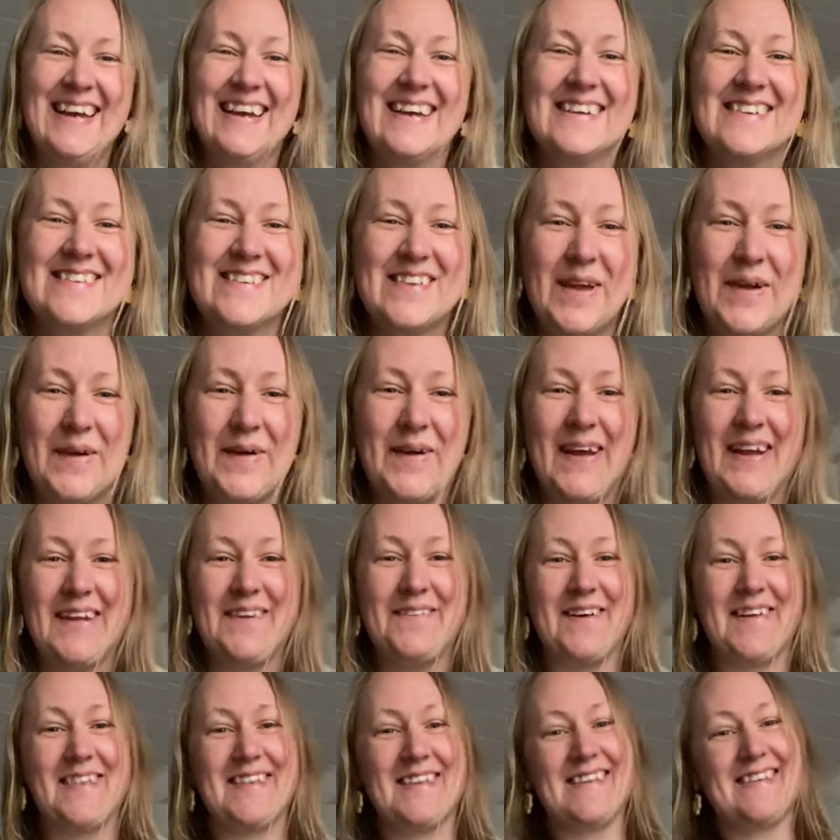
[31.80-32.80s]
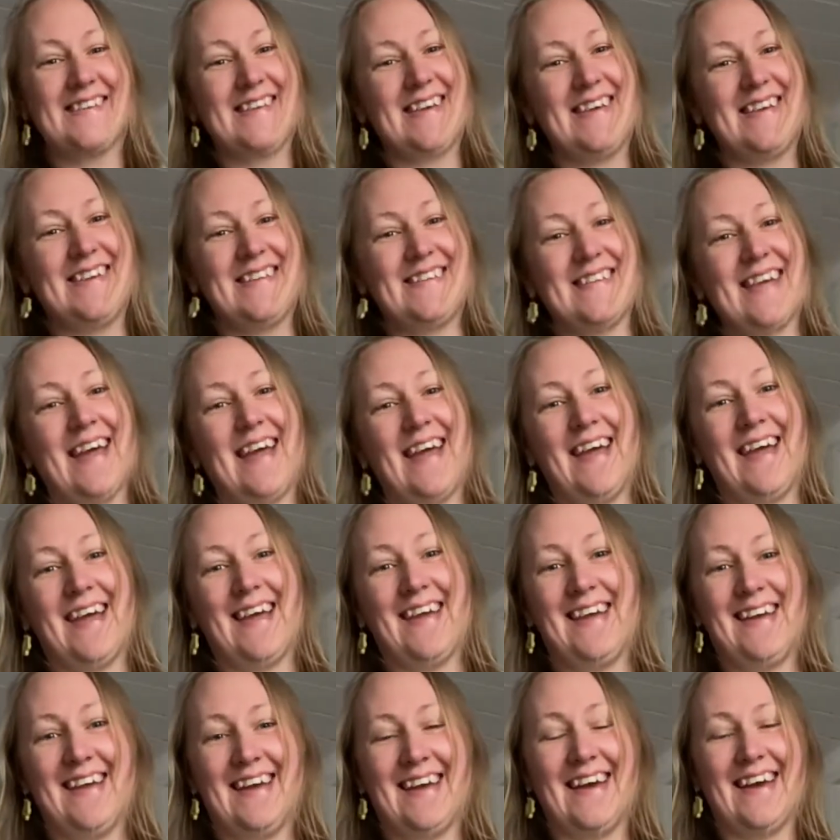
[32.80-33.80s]
So anyway, this is
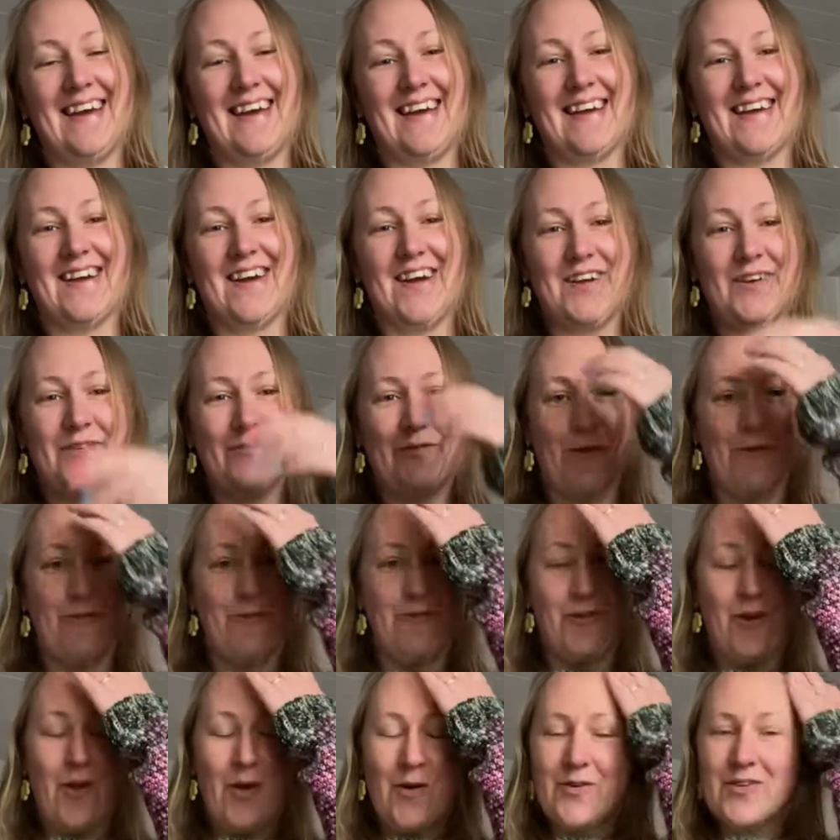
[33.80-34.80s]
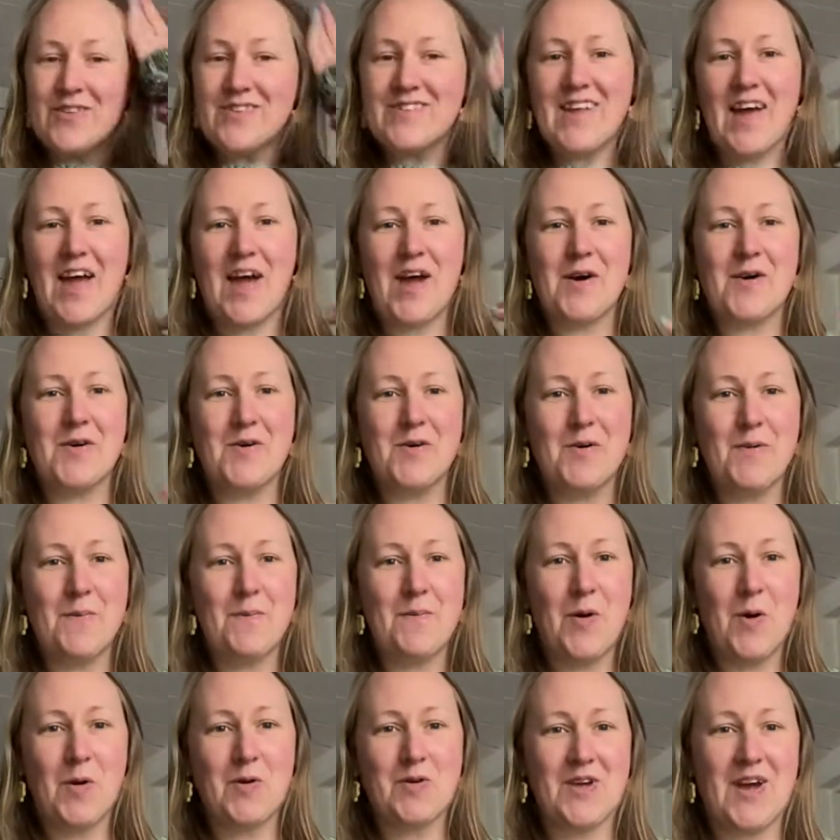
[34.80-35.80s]
a kind of a vlog style
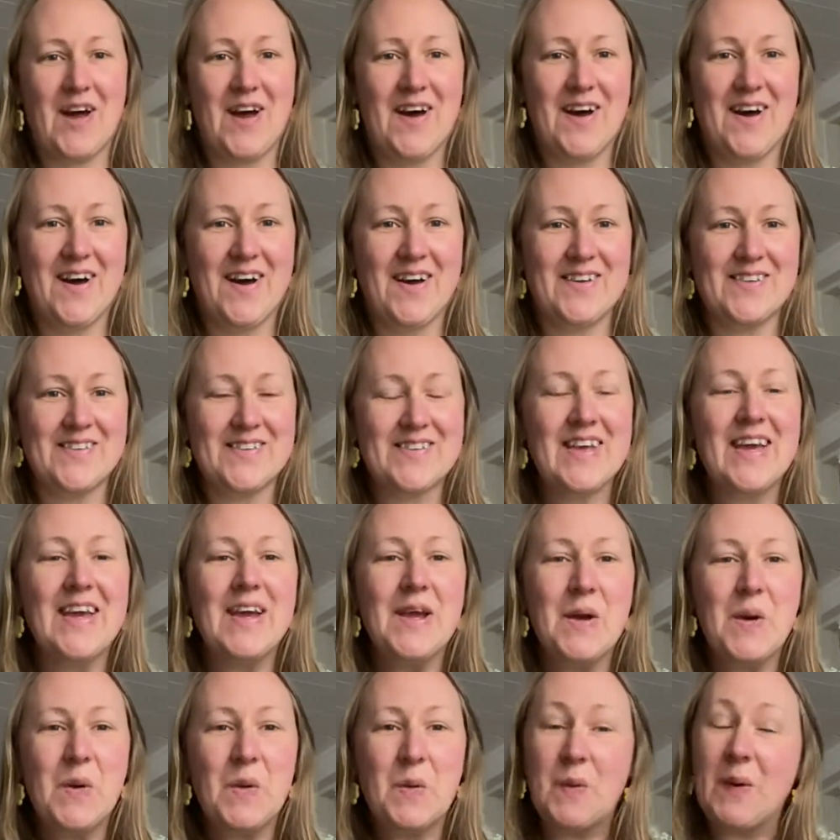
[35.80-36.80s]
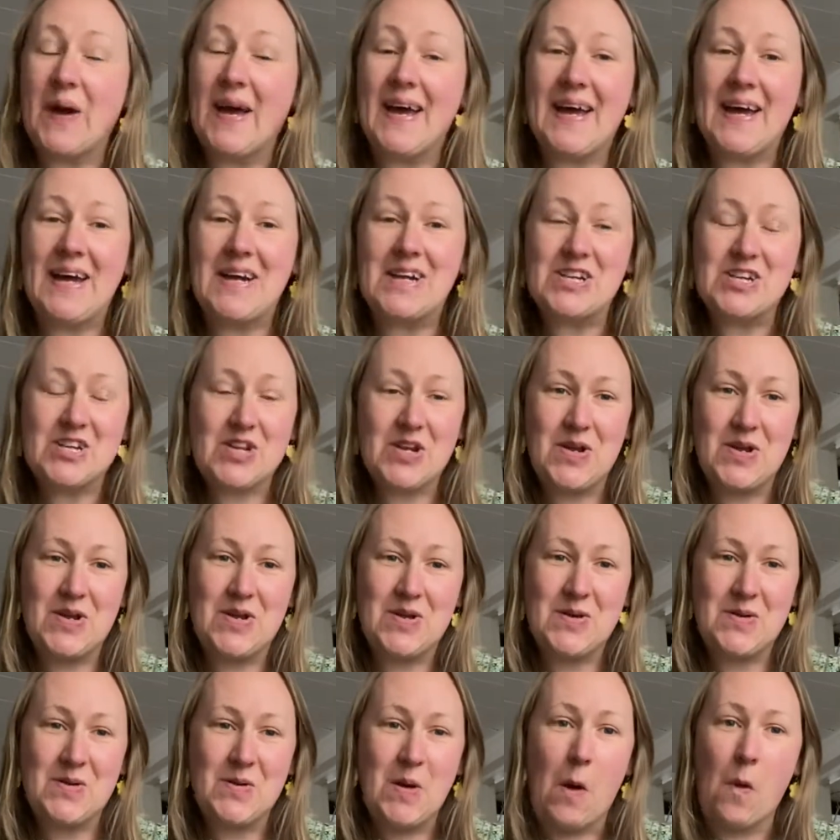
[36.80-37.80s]
podcast where I show
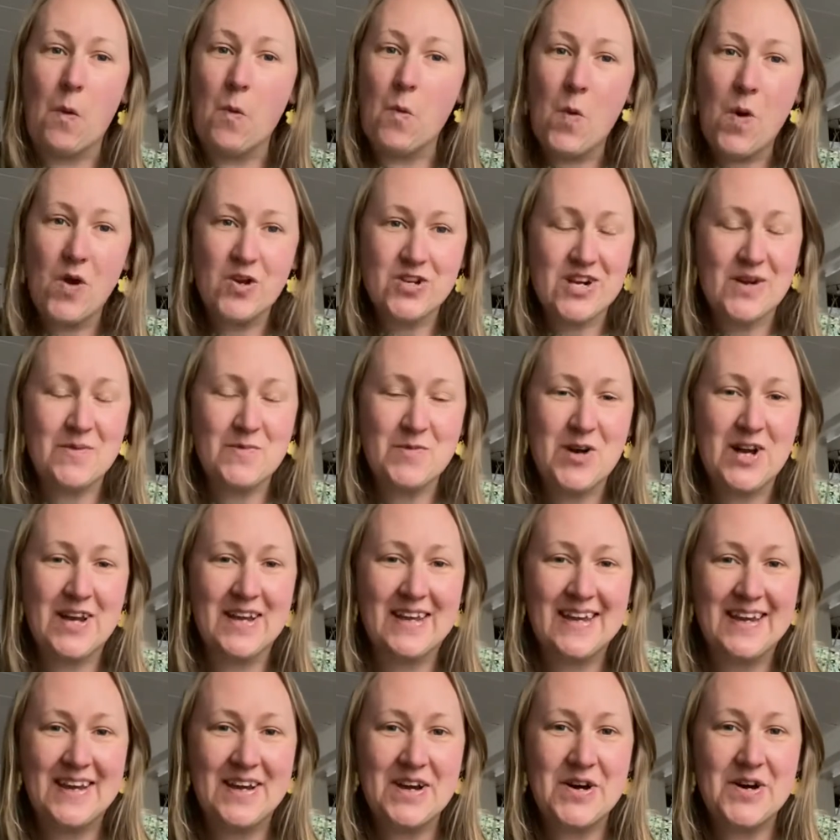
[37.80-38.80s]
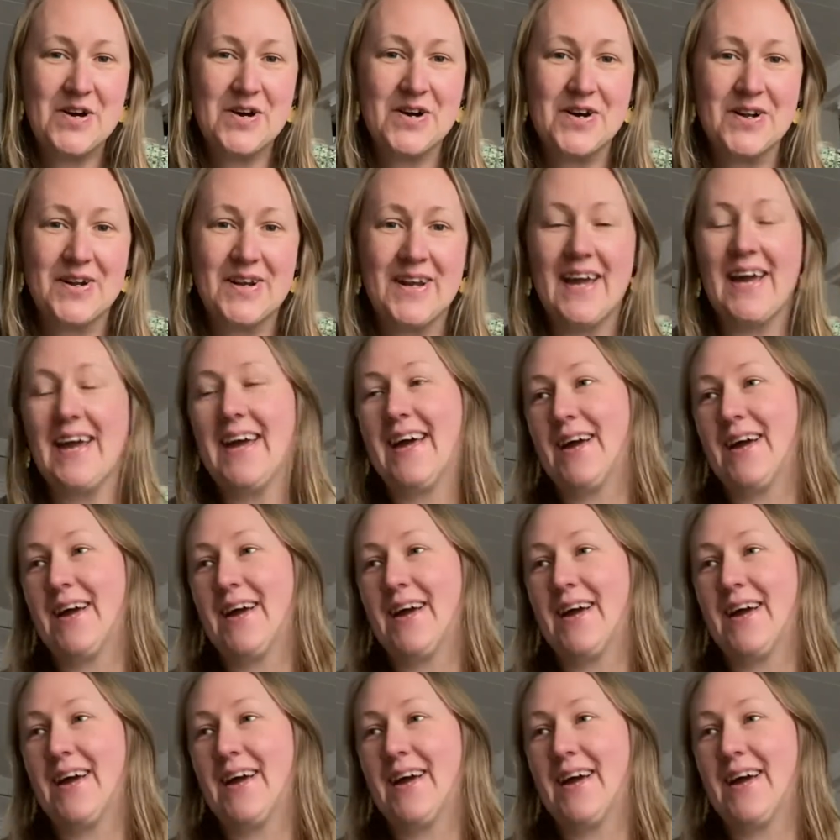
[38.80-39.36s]
you what I'm working on,